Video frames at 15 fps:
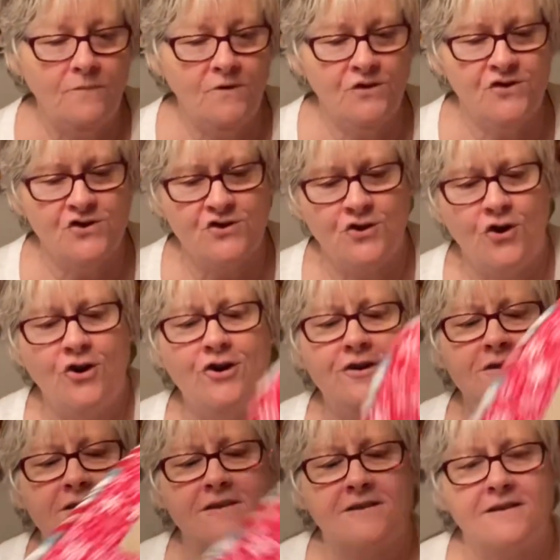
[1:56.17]

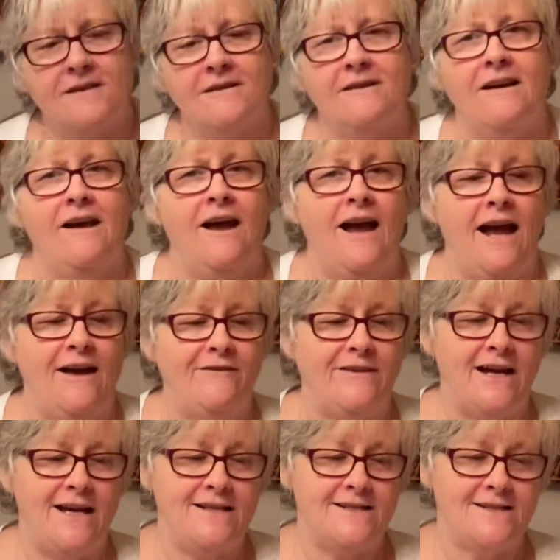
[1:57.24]
starts, I've
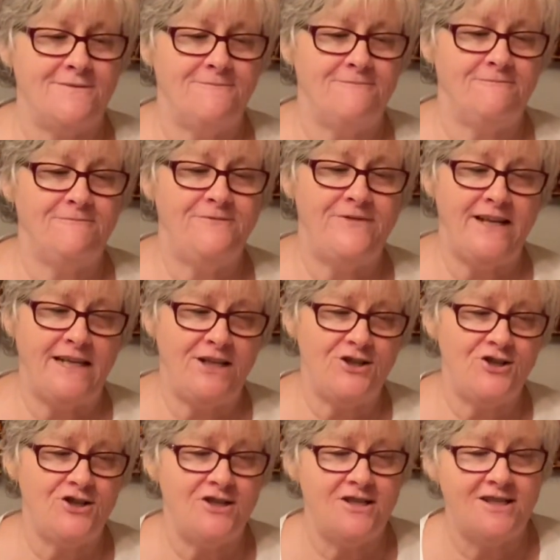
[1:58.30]
got some
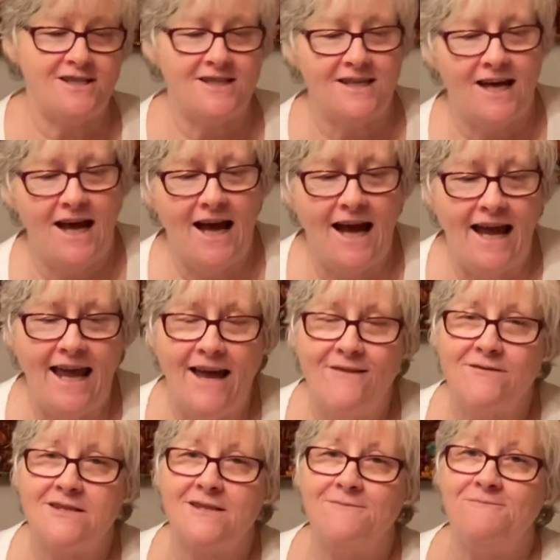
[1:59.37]
finishes, I
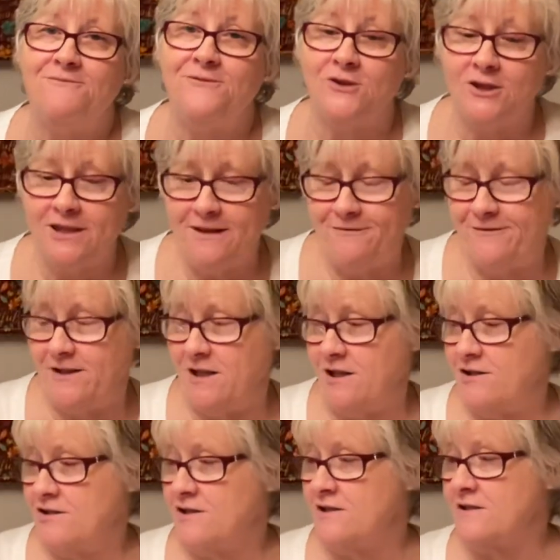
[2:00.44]
have some fully
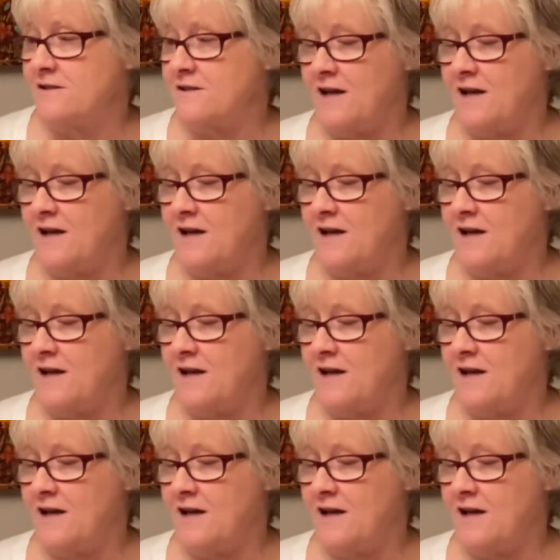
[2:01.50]
finishes.